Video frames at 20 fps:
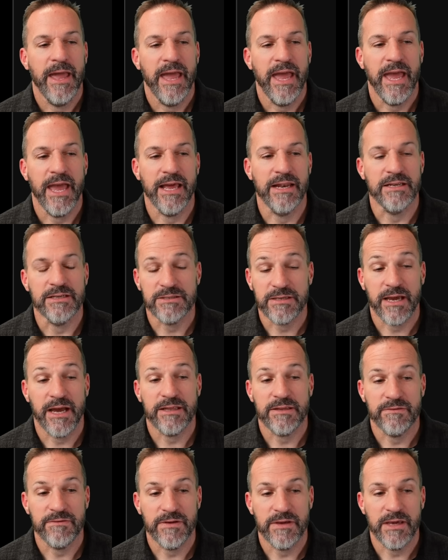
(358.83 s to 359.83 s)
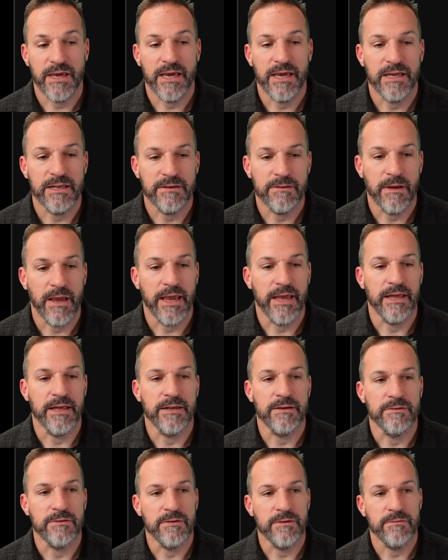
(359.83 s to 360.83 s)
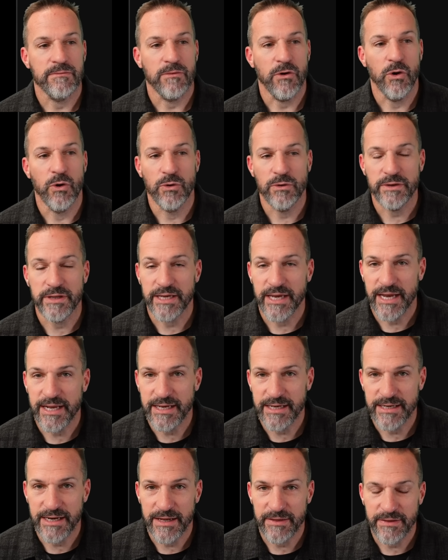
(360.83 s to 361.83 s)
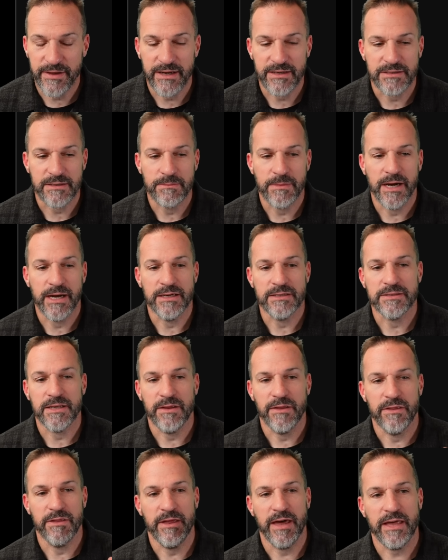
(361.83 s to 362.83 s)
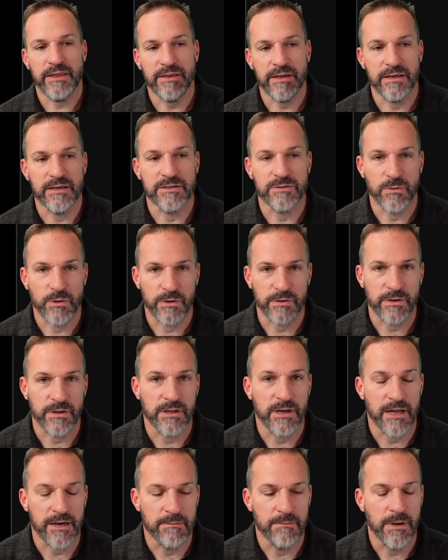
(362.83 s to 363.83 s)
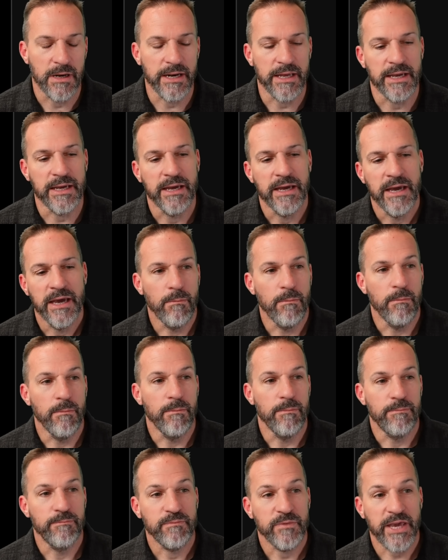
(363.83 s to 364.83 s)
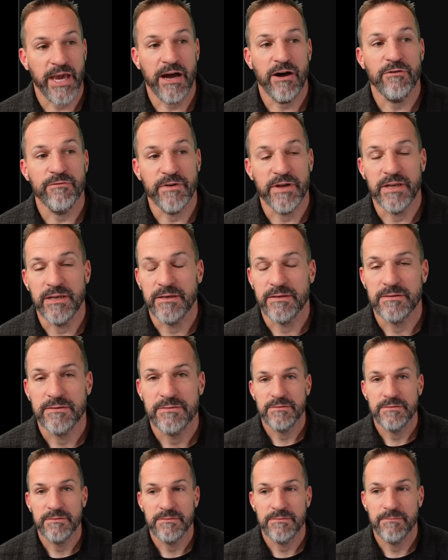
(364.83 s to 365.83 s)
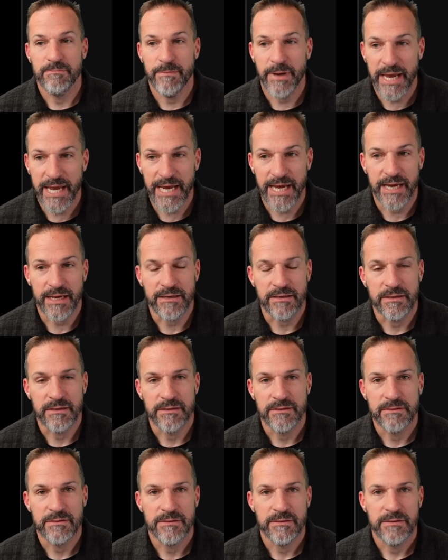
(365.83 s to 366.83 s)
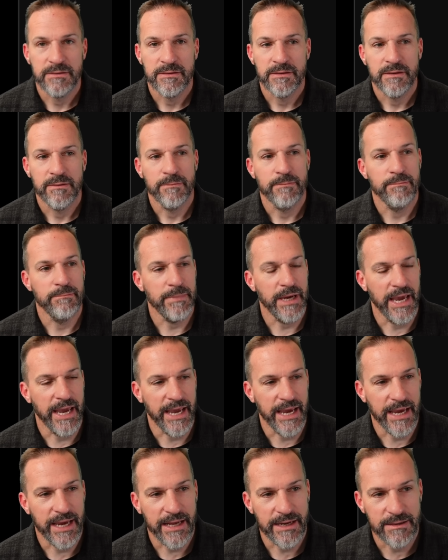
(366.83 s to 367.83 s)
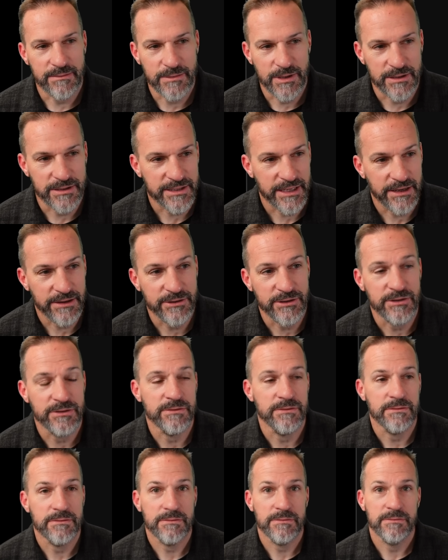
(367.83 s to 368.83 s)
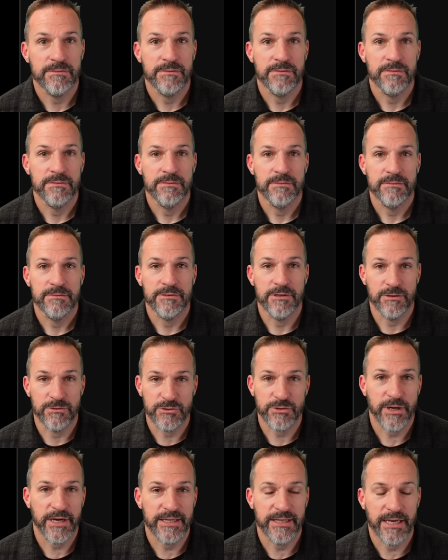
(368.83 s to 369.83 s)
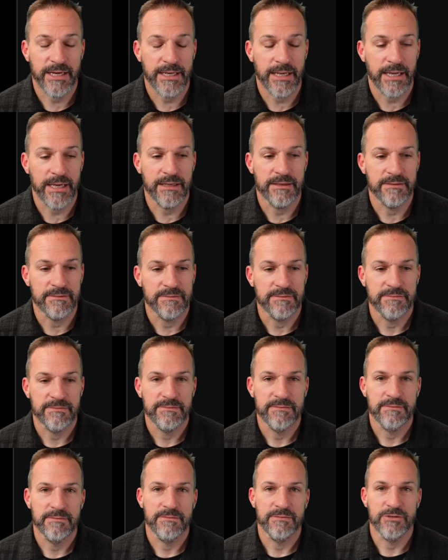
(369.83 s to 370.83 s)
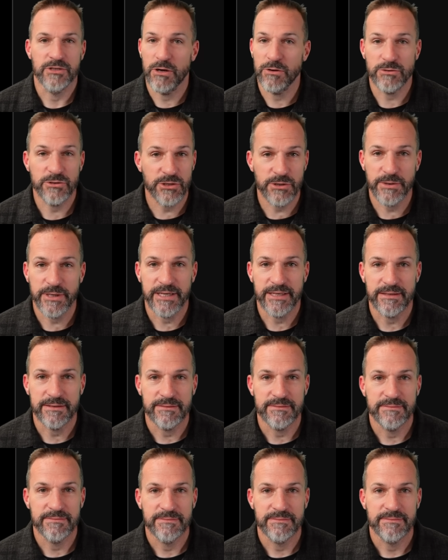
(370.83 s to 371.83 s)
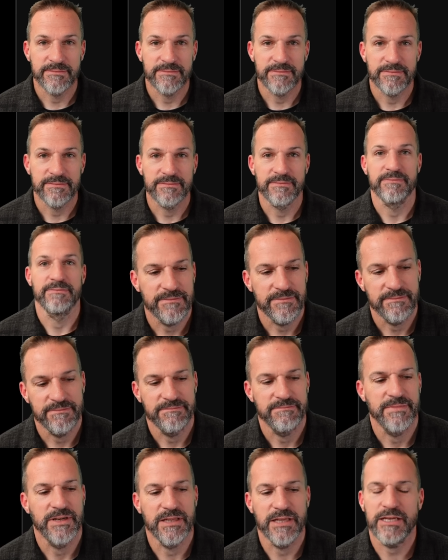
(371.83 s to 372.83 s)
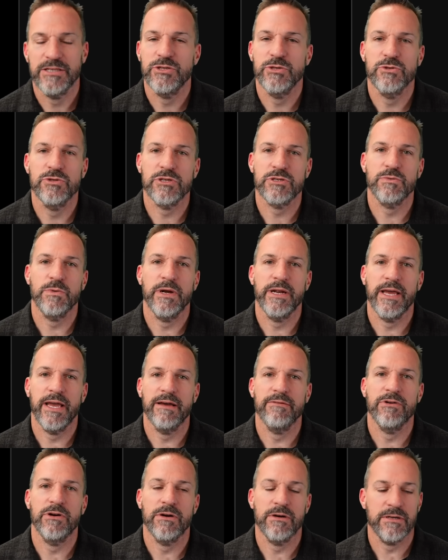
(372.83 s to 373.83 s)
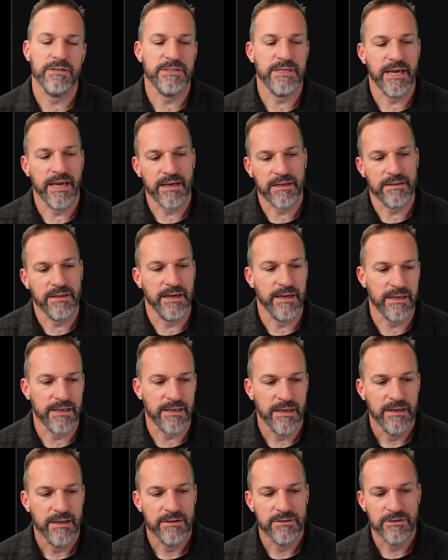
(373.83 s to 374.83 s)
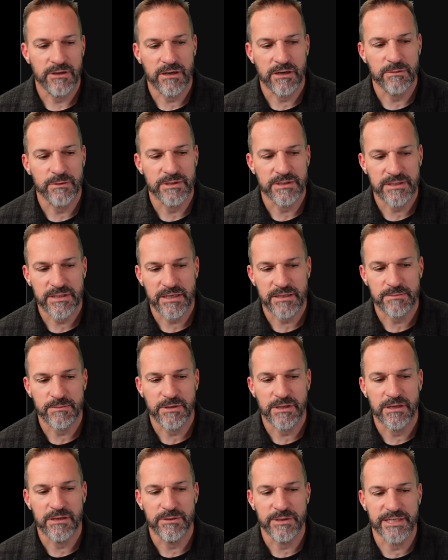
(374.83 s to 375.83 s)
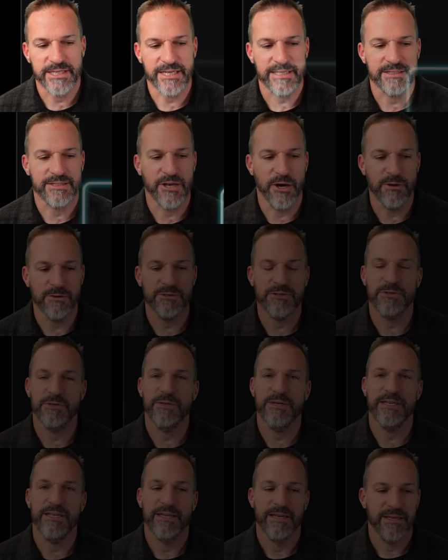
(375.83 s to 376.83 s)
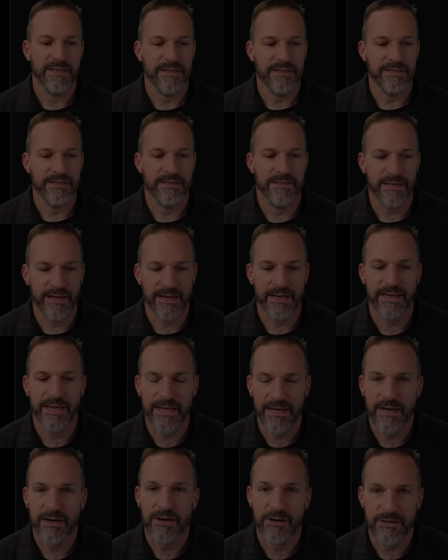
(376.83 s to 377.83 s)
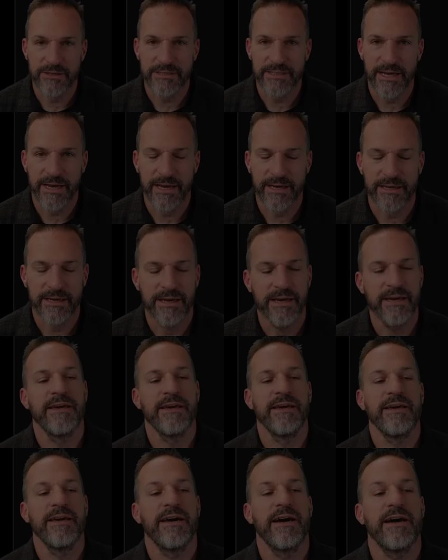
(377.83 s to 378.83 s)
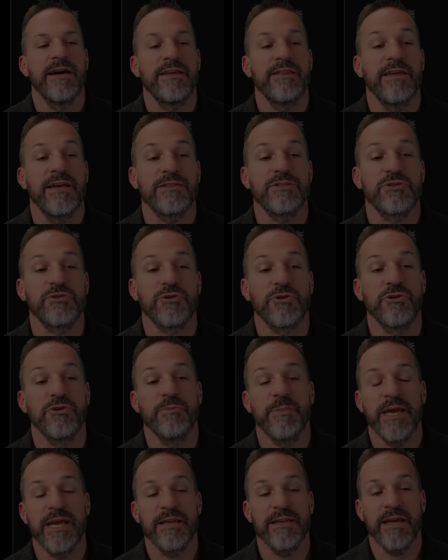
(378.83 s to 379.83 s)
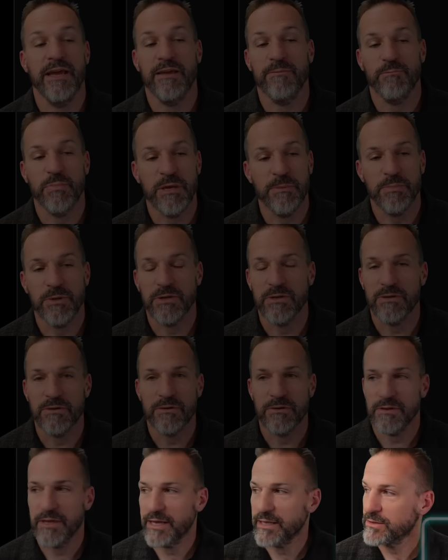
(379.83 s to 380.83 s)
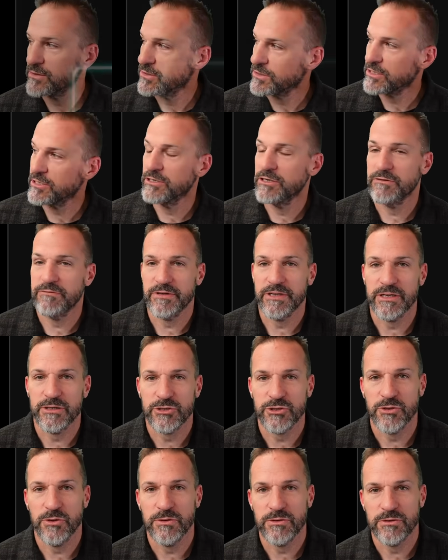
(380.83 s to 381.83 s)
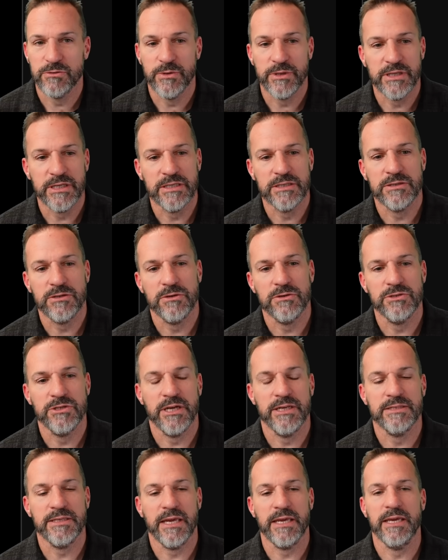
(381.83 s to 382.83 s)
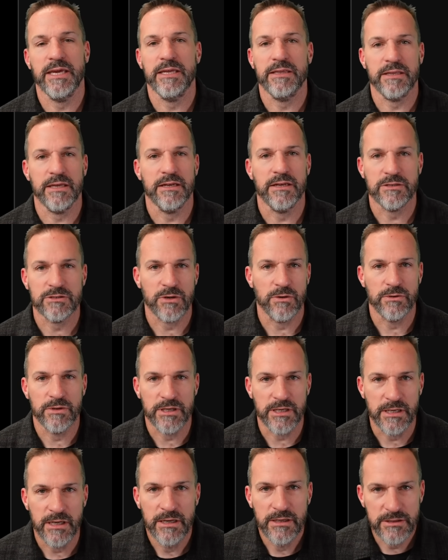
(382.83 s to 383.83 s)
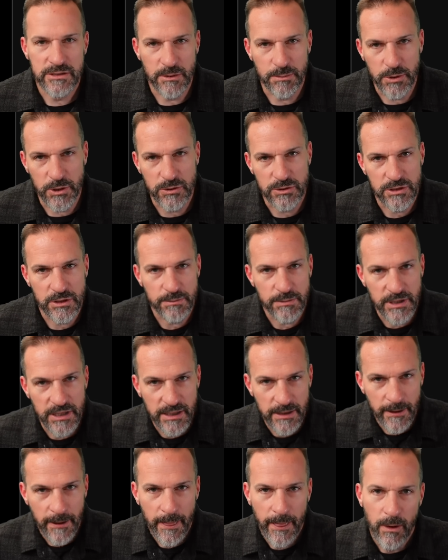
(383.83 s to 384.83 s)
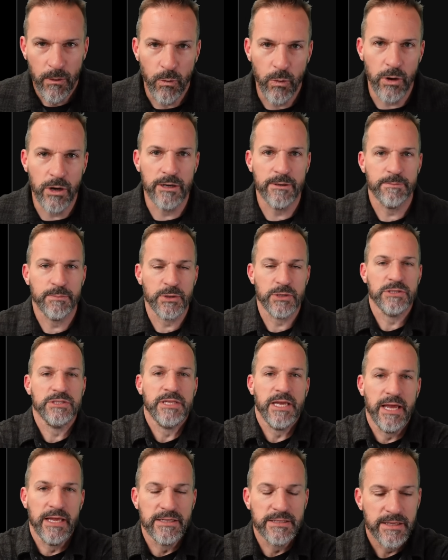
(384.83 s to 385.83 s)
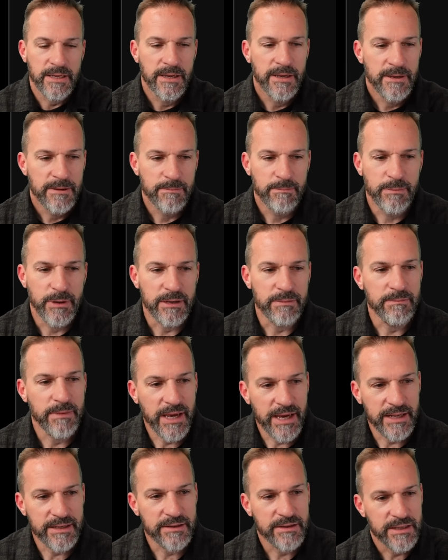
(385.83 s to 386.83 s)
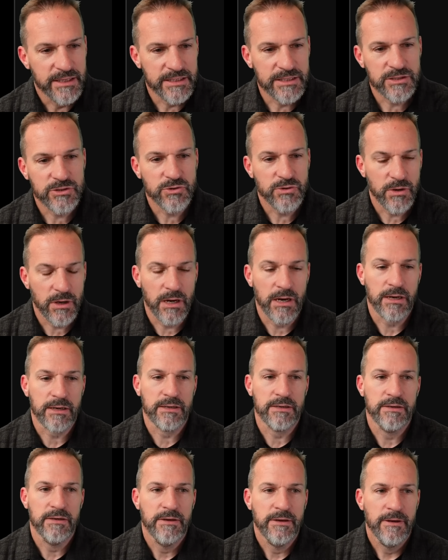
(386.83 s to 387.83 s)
and it's got the V8 and only 89,000 miles. That thing is worth a lot of money. Calvin, man, I'm going to tell you, don't trade that in. Don't do it. Unless you just want to have a heart attack, like Darwin says below. He says, don't do it. You're going to get a heart attack. That's true, man. People are like looking over their shoulder with these third gens. I get that it's only supposed to be 1%, but man, this truck,